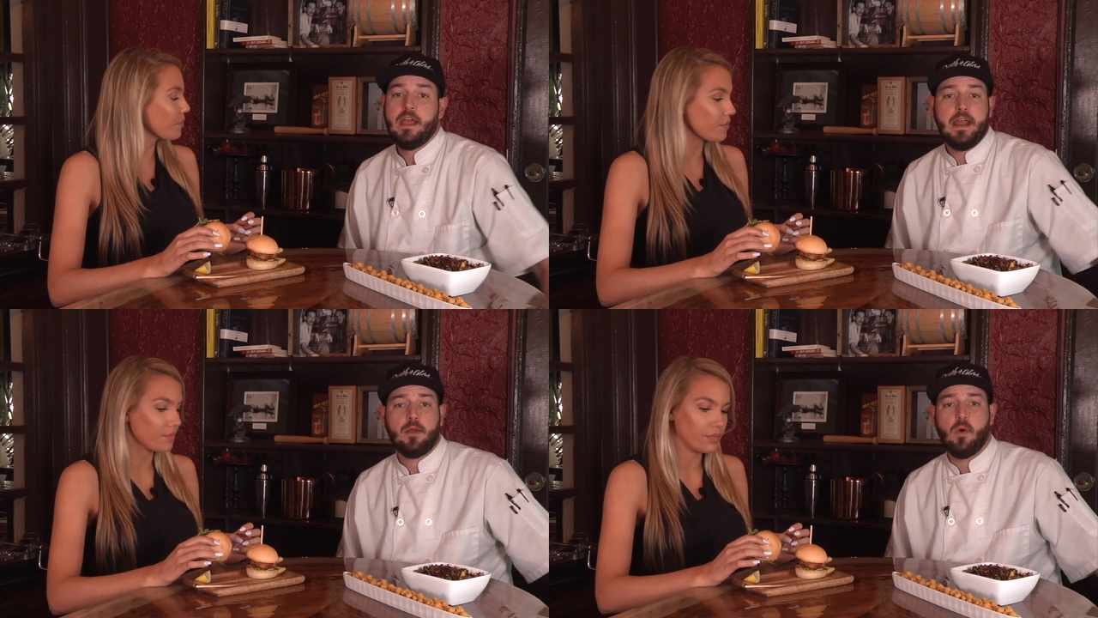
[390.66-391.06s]

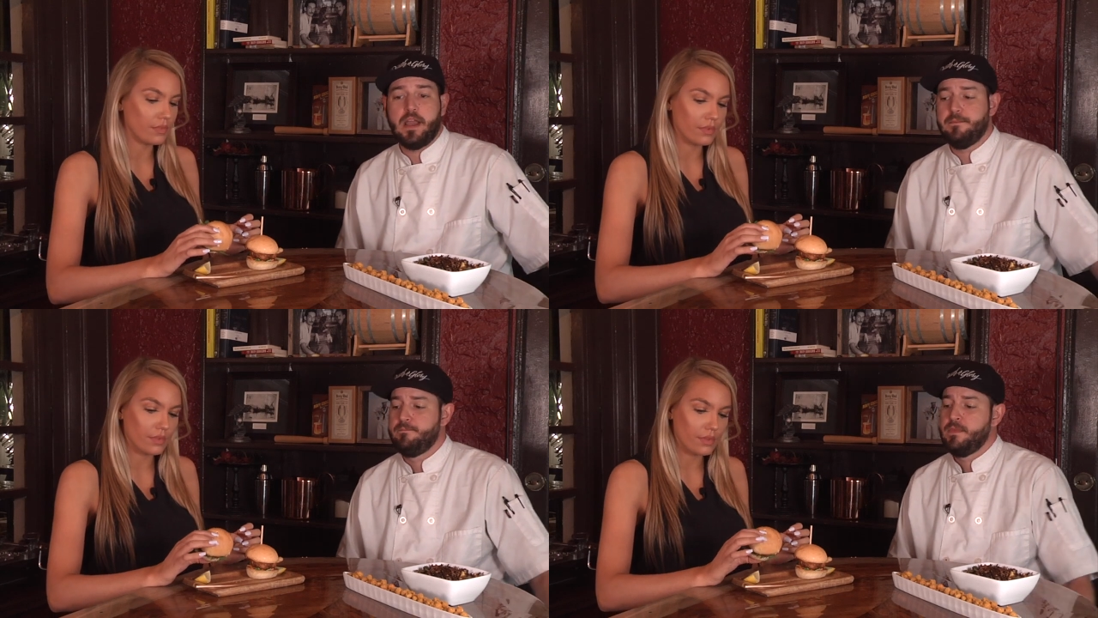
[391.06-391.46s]
Speaker 1: an egg white,
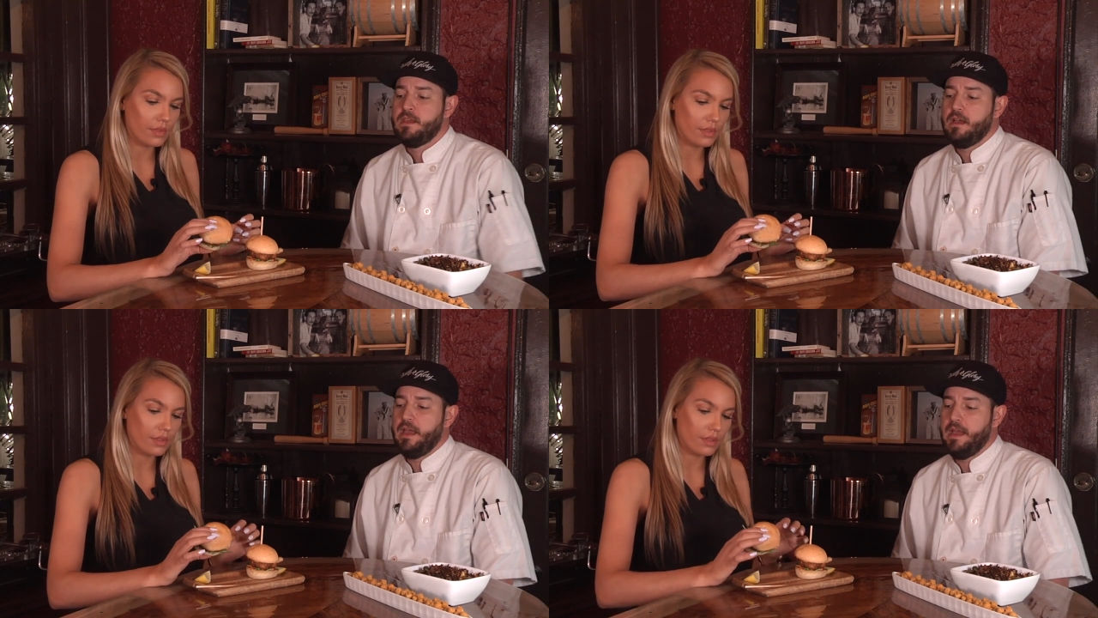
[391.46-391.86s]

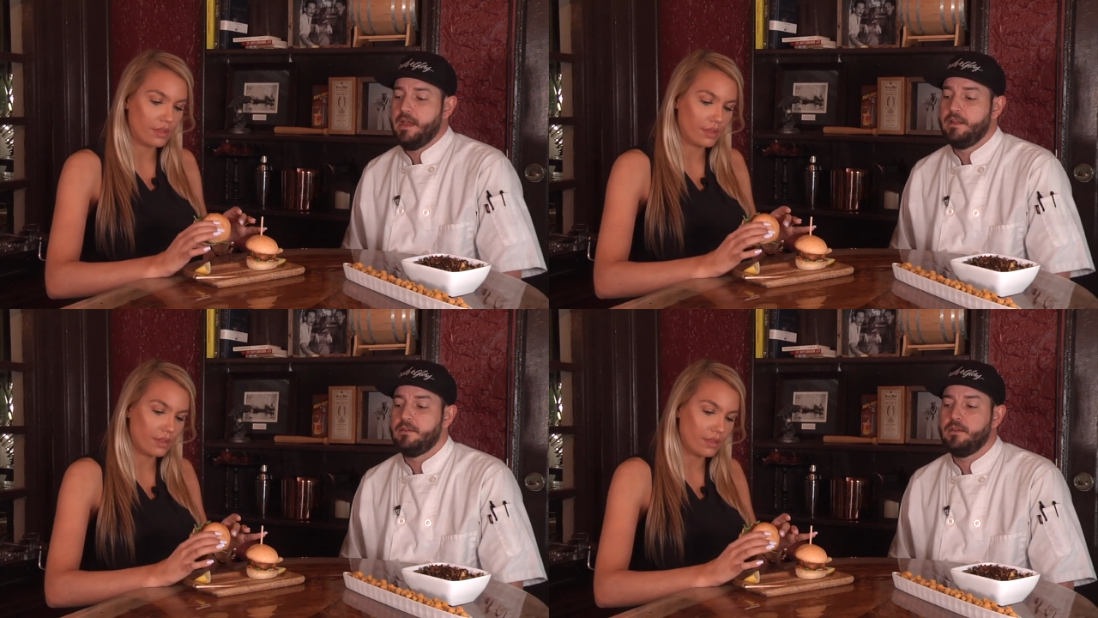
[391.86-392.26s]

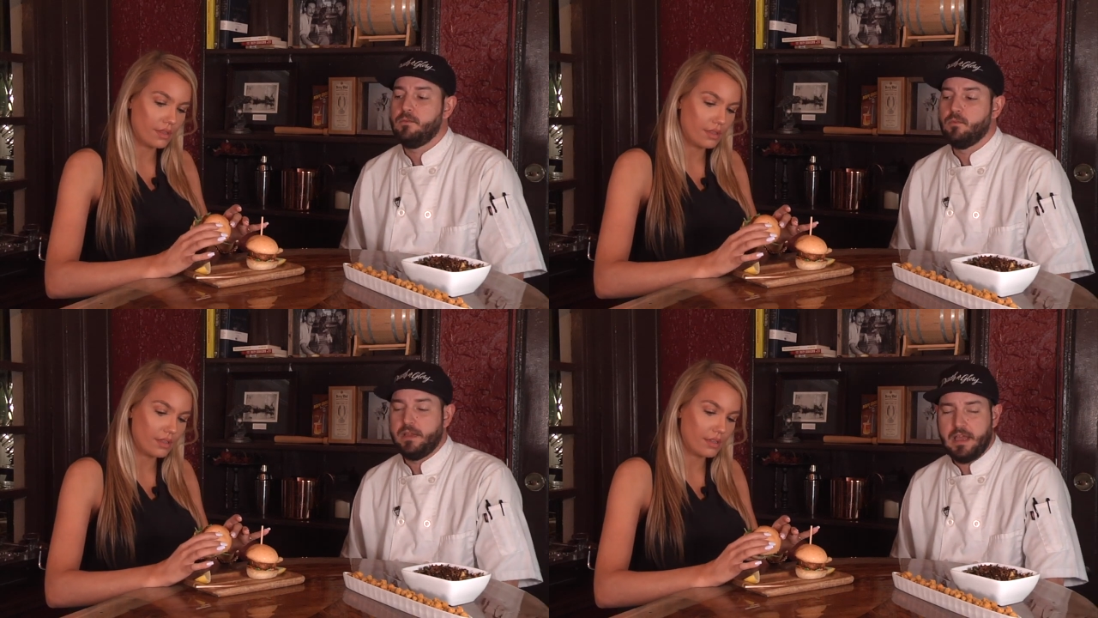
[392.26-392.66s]
and
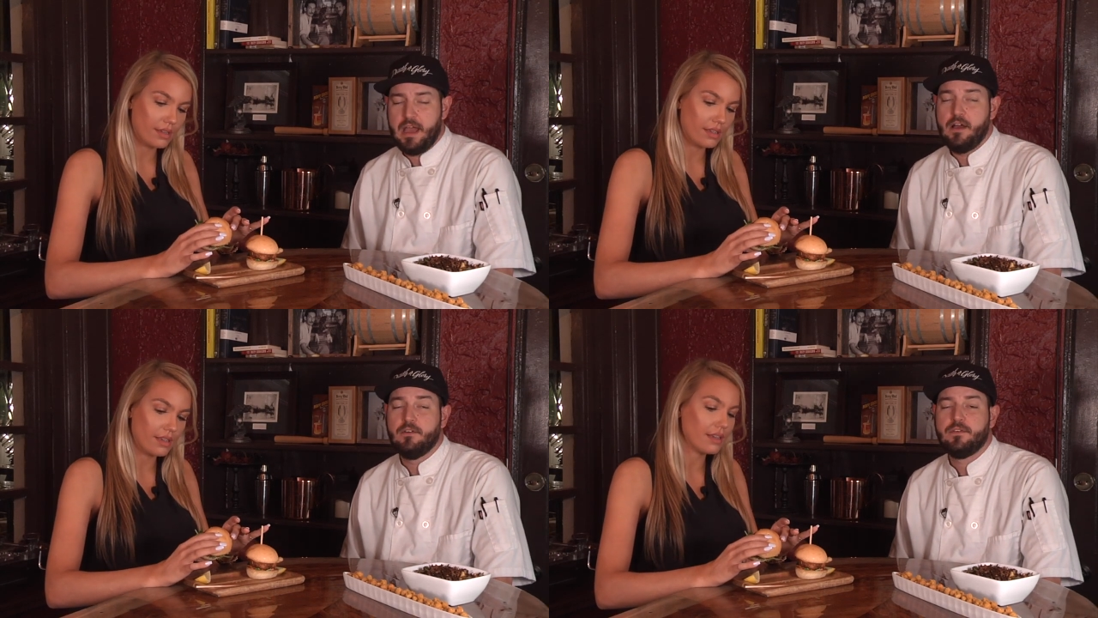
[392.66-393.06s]
we
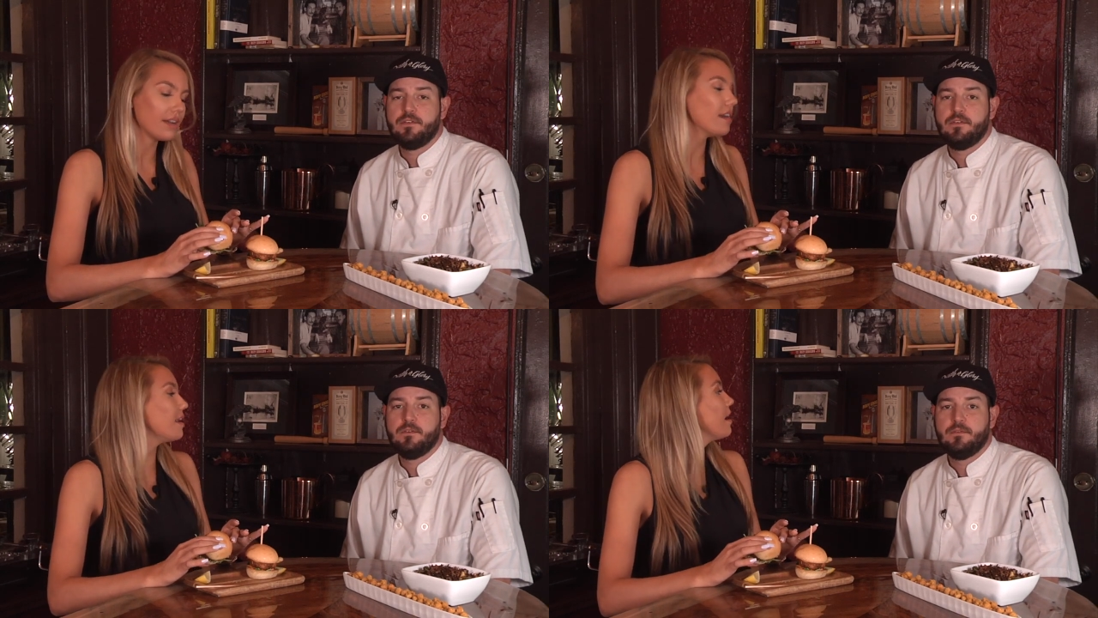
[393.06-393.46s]
have
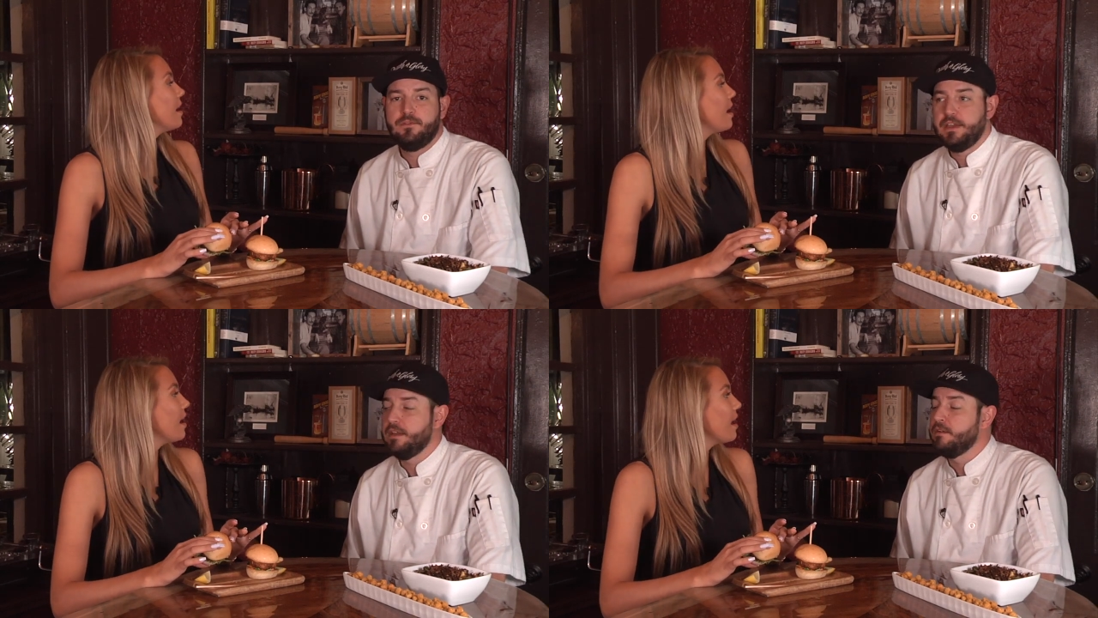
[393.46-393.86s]

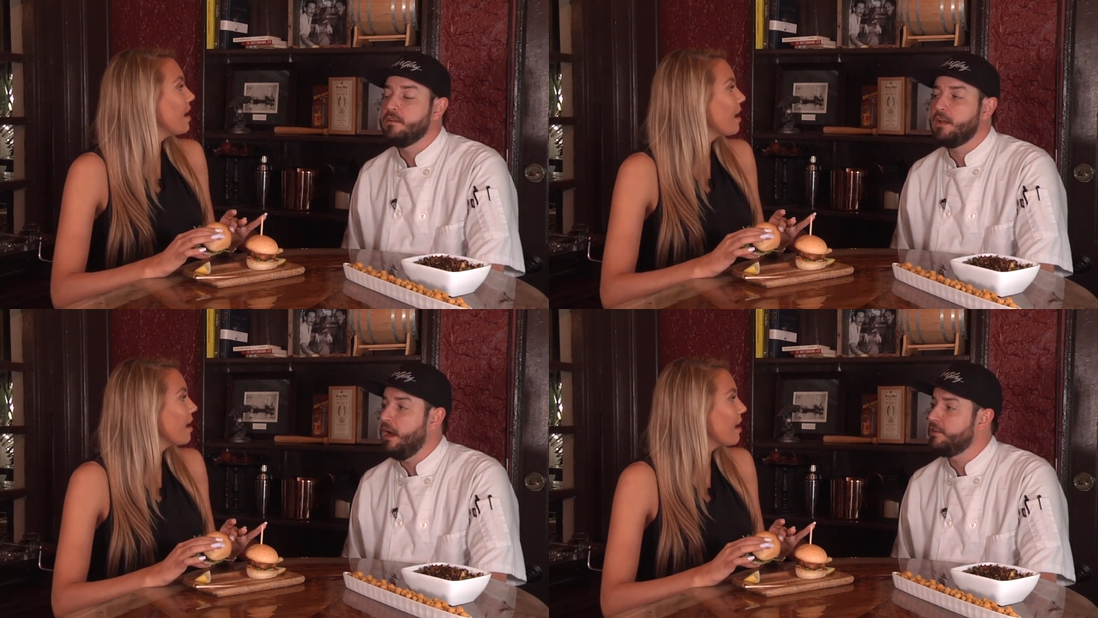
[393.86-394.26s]
vegan
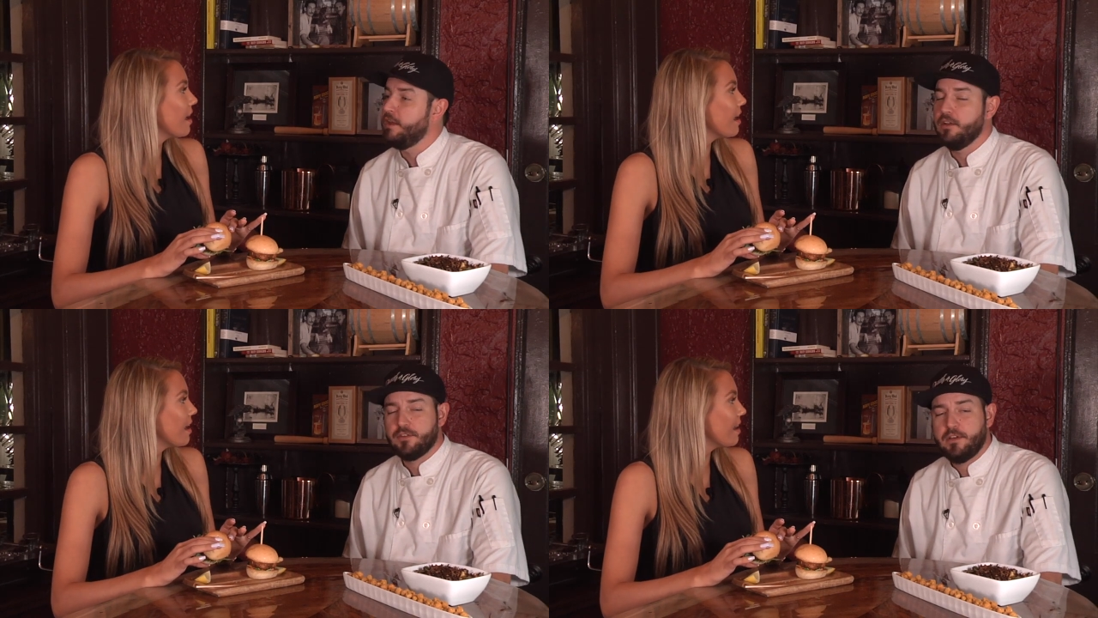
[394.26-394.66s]

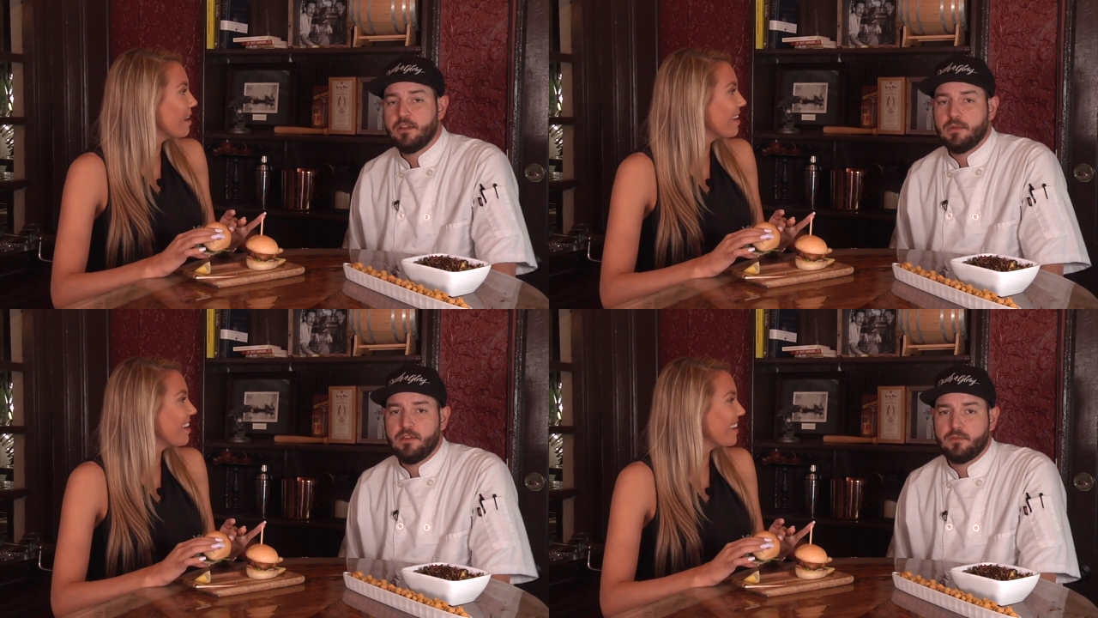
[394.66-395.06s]
cocktails
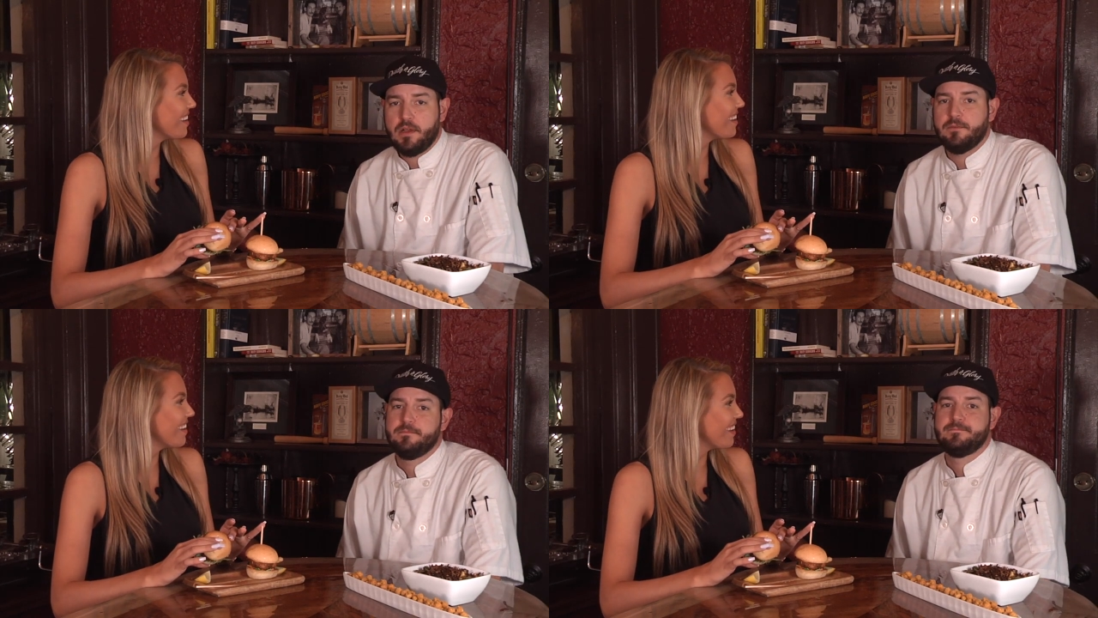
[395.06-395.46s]
available as well.